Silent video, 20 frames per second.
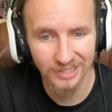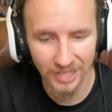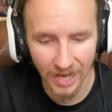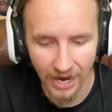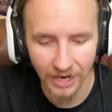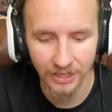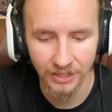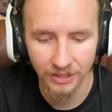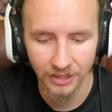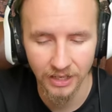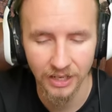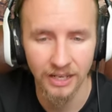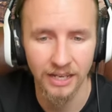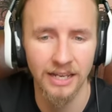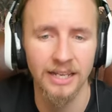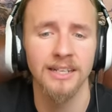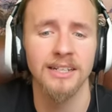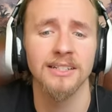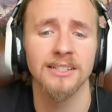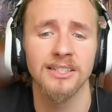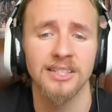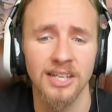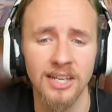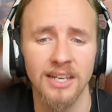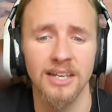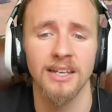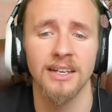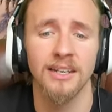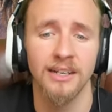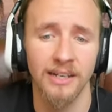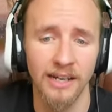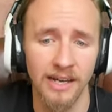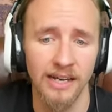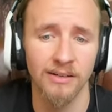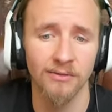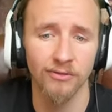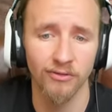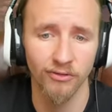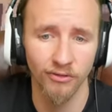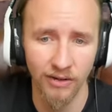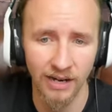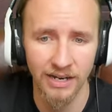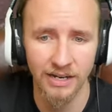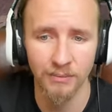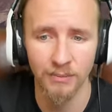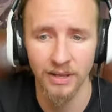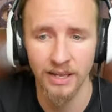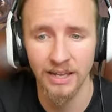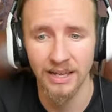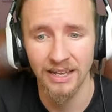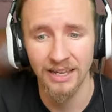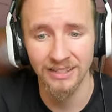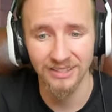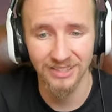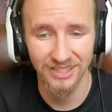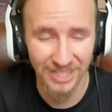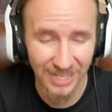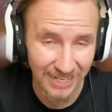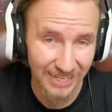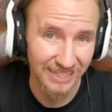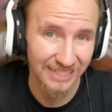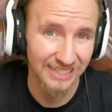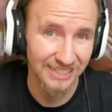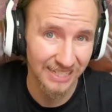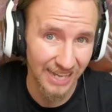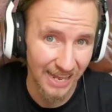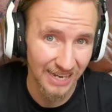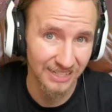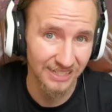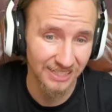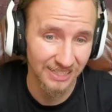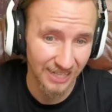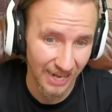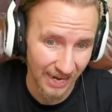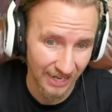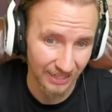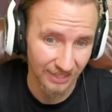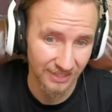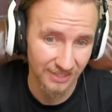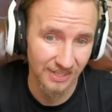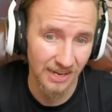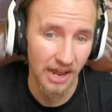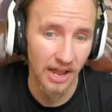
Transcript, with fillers: tank in a tier 9 frame. And tier 10 tanks